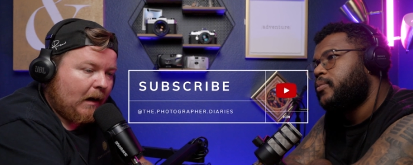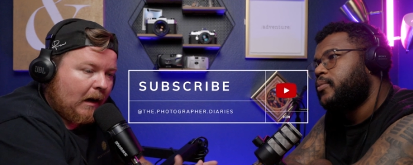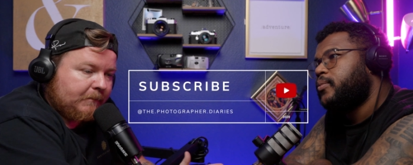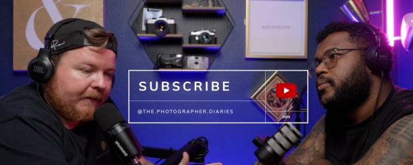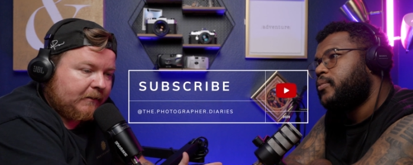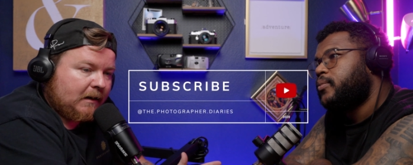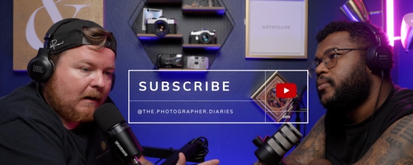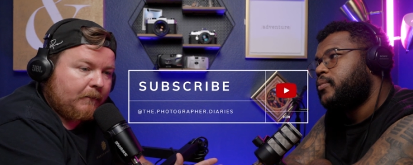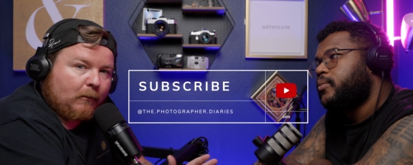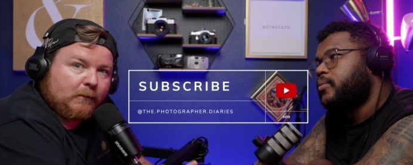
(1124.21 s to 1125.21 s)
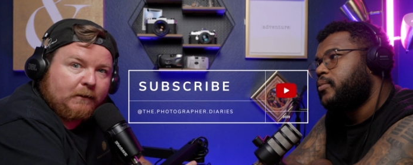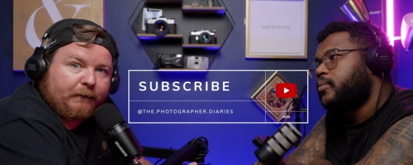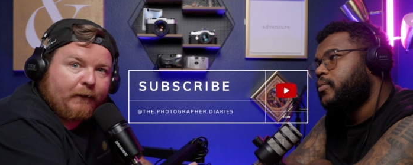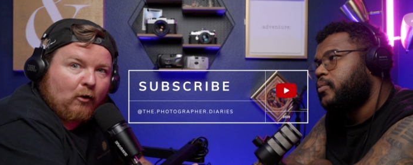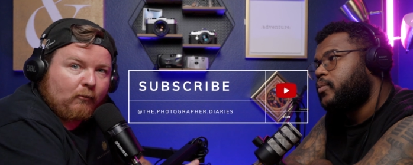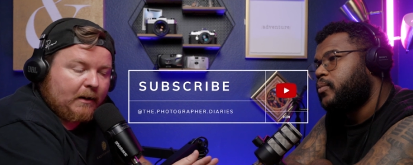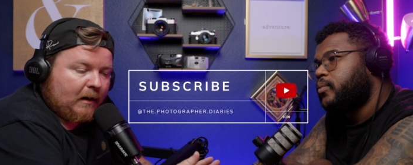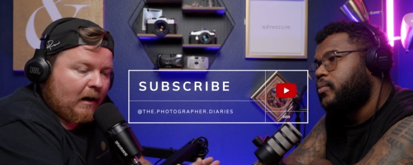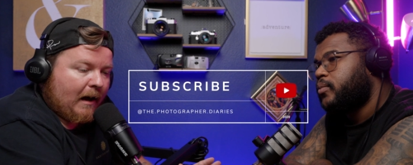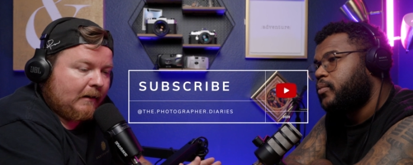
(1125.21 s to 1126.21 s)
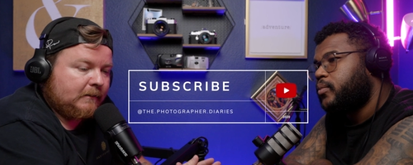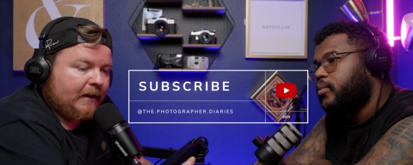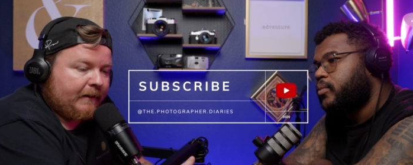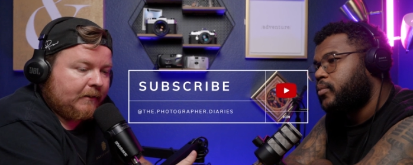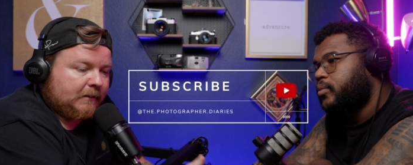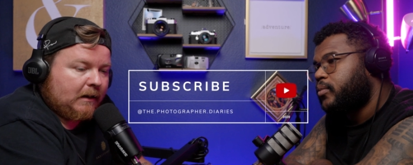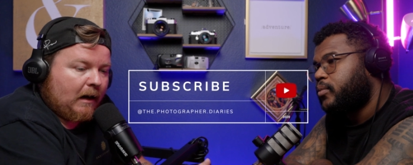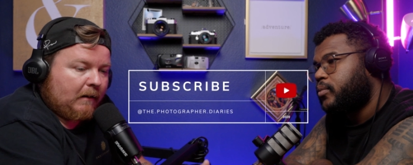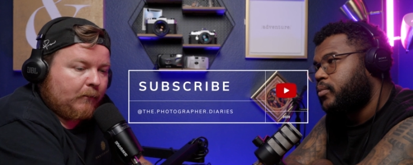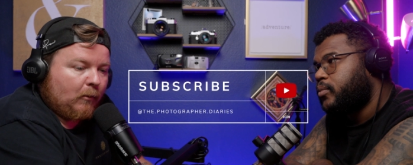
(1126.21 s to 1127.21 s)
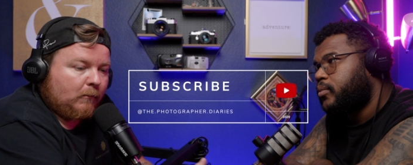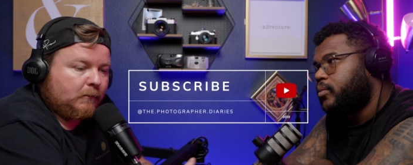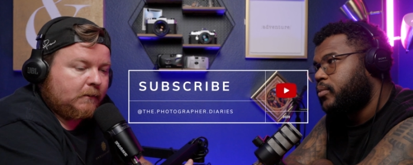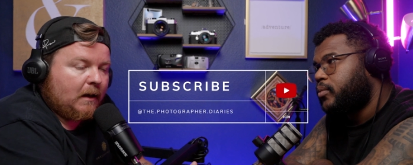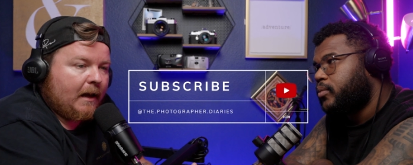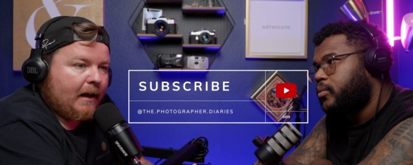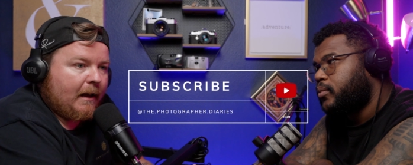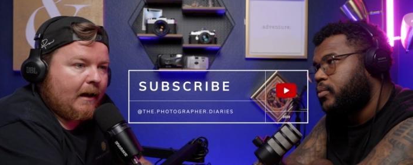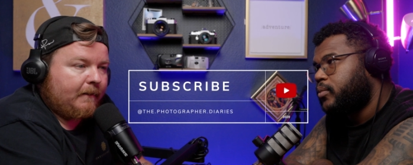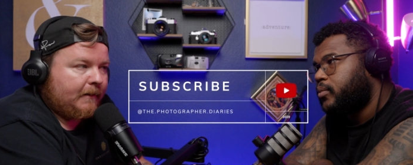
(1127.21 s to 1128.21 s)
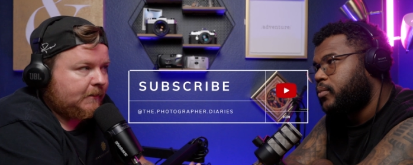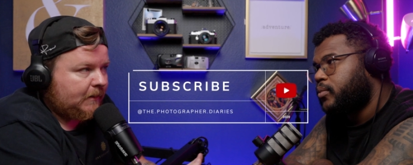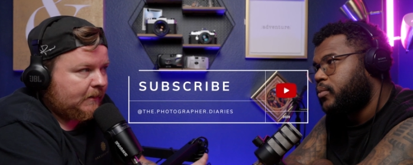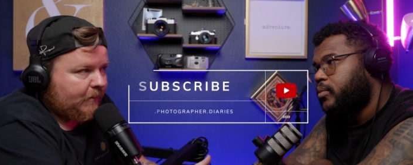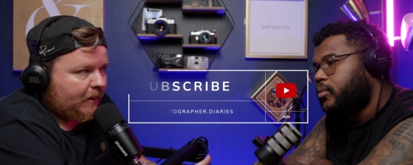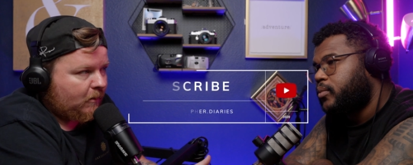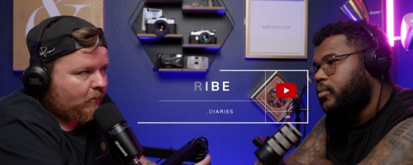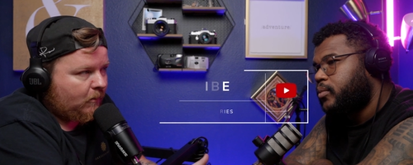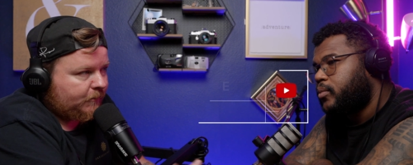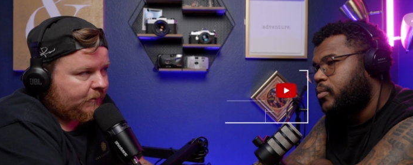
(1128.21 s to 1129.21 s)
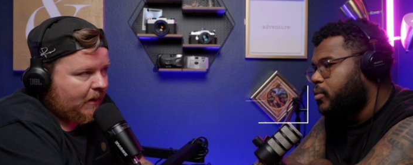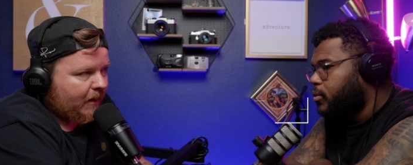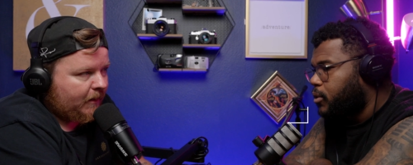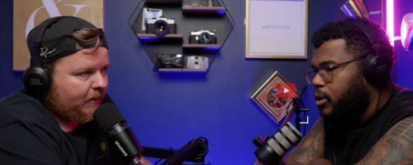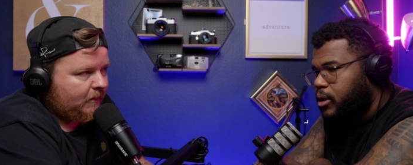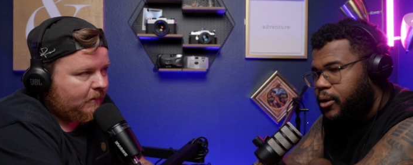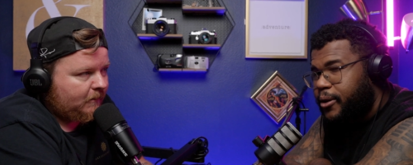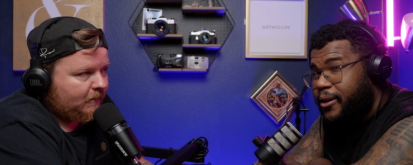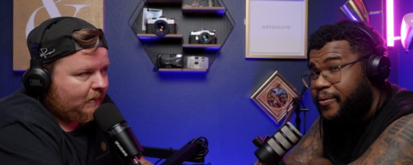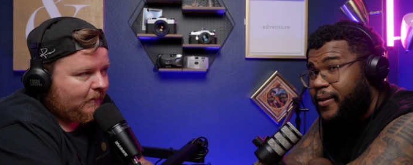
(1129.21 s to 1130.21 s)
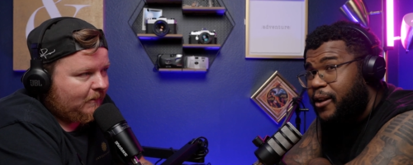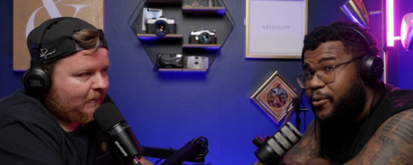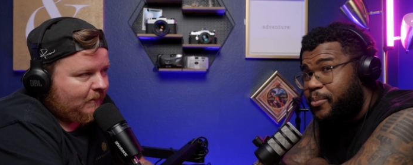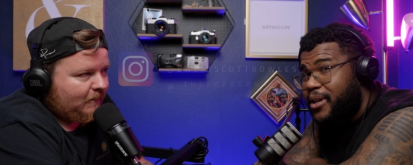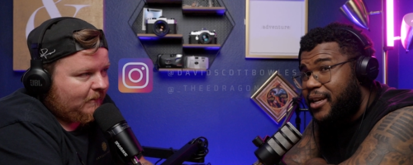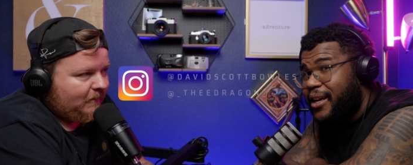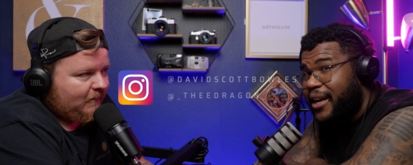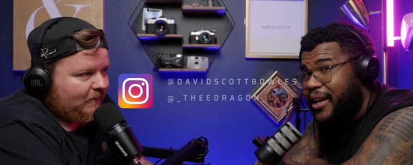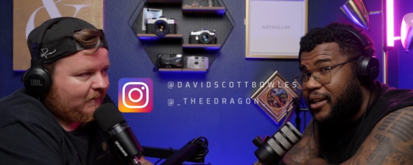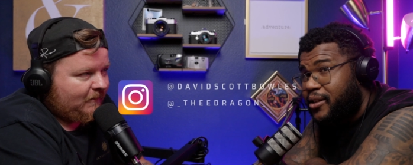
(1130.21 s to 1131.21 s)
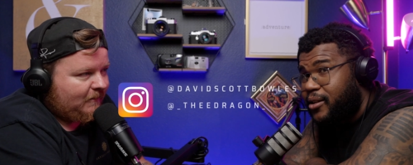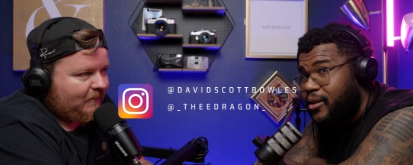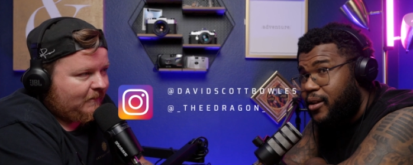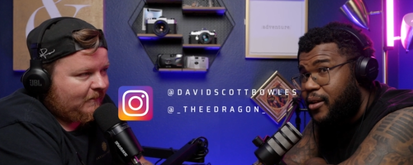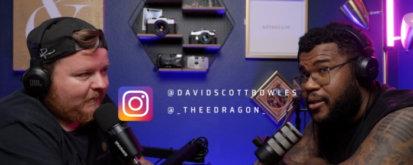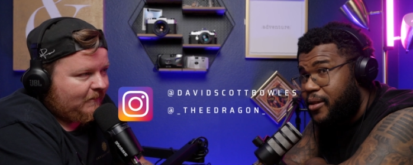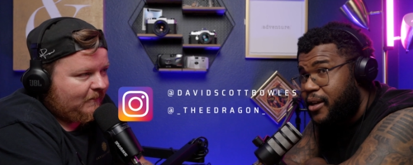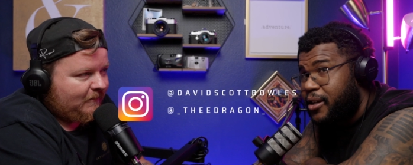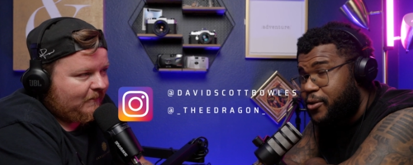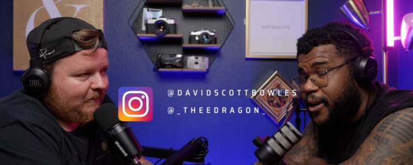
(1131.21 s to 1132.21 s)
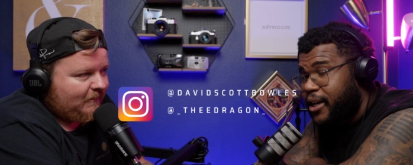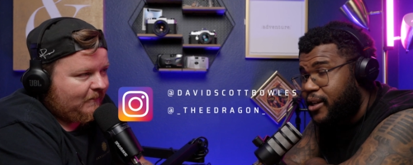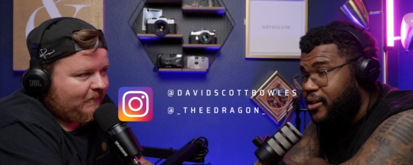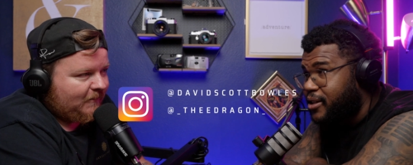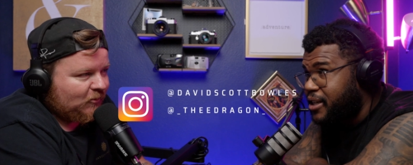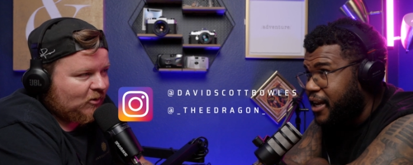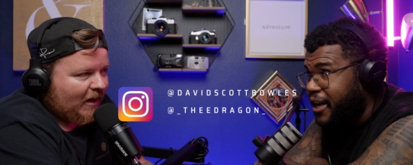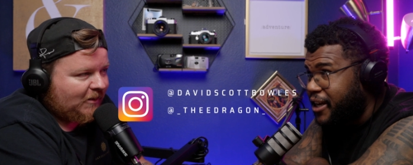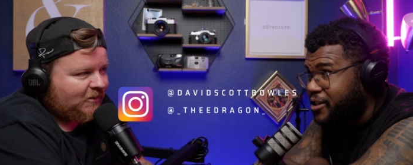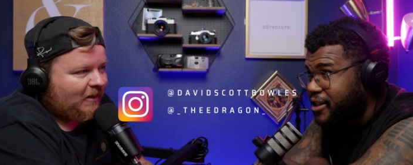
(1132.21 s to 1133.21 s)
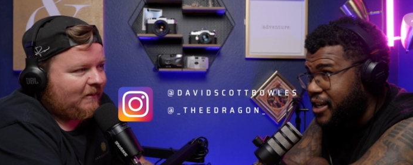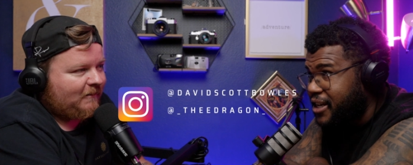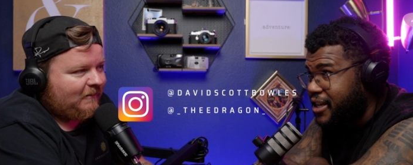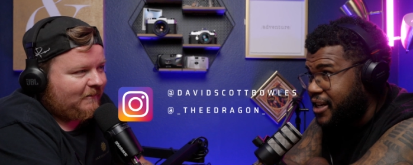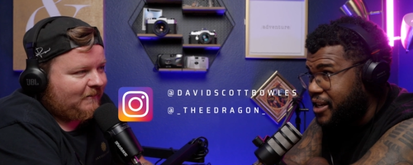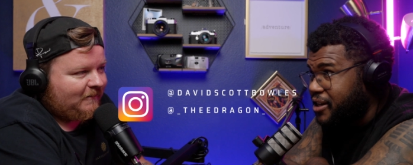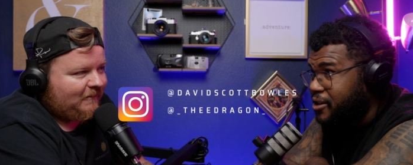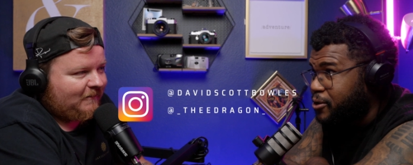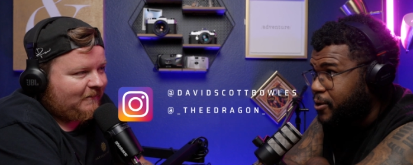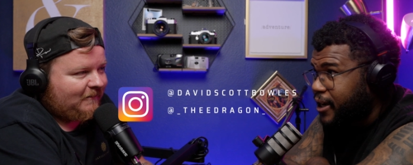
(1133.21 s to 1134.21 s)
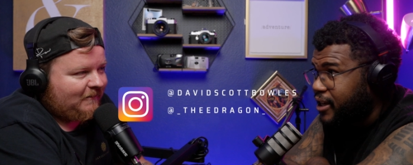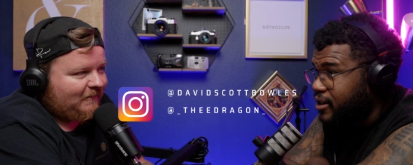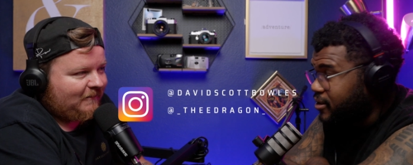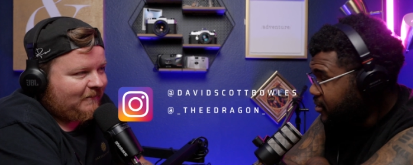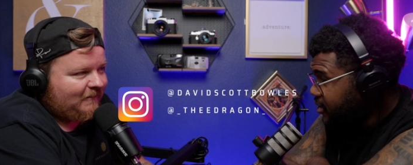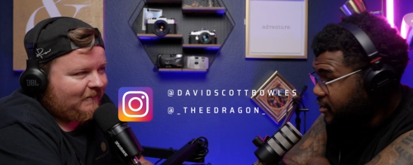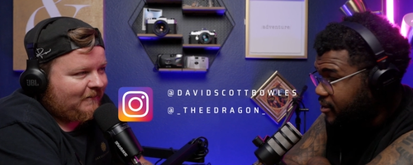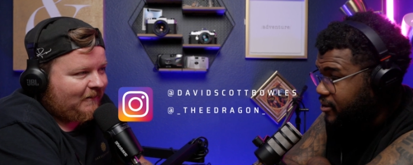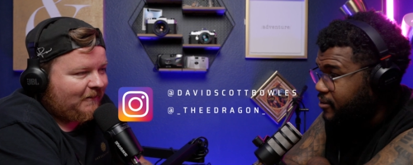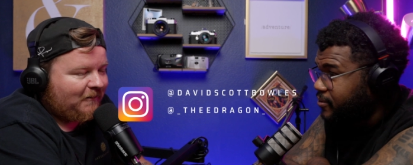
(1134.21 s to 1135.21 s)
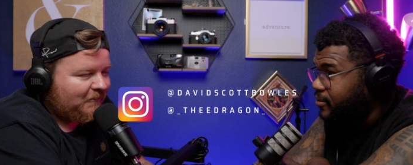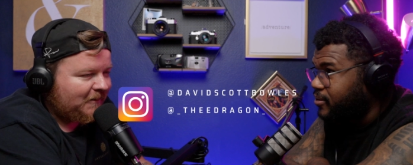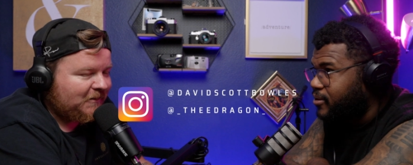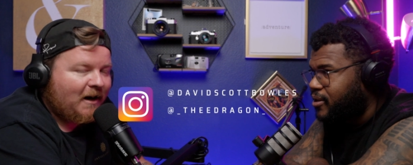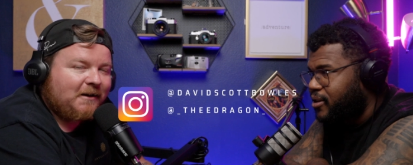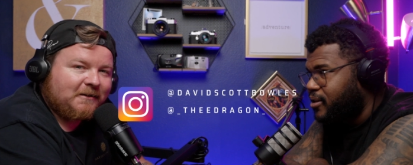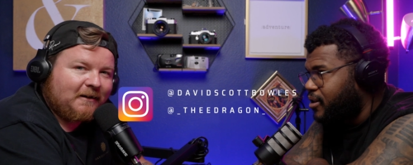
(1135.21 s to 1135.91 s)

Speaker 1: I'm David Scott Bowles. You can follow me at David Scott Bowles, and this is my co-host Dragon. You
Speaker 2: can follow me at the Dragon. T- changed it. E E Dragon. Yes. I know he changed